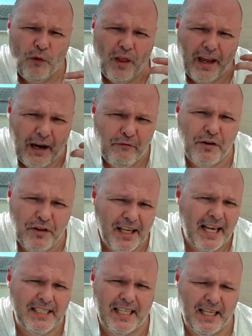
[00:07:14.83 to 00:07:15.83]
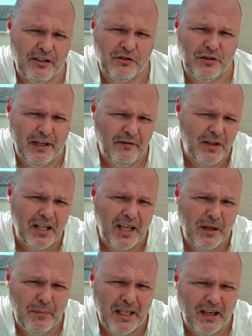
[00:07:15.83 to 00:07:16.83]
everything has a history. Everything
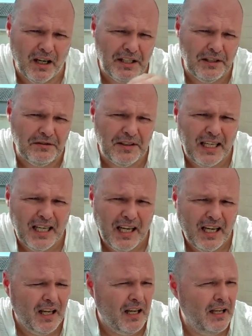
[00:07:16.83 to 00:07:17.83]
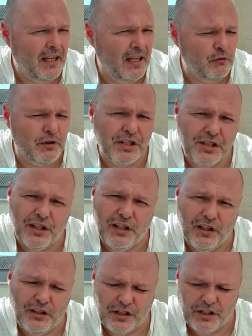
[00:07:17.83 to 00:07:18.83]
can be kind of
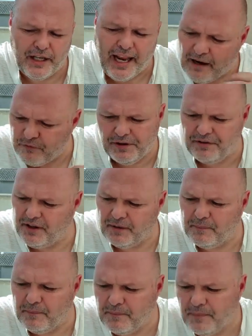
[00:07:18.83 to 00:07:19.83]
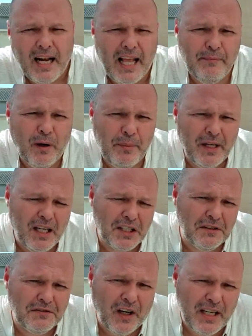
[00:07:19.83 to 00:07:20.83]
researched. Everything. It might be hard
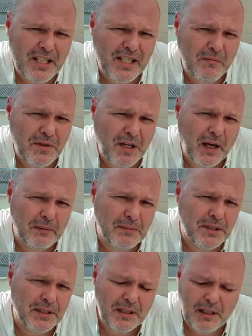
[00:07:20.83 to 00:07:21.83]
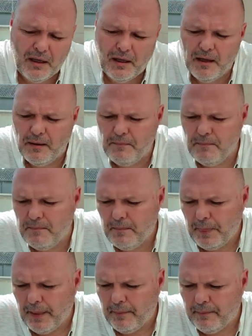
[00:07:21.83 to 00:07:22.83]
to find sometimes,
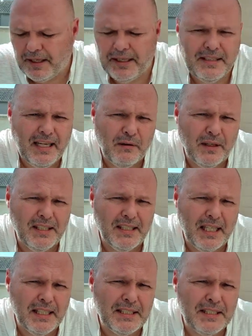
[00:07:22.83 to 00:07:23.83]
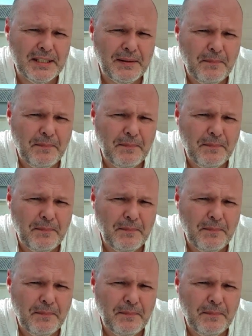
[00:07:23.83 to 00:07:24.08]
but it undoubtedly exists.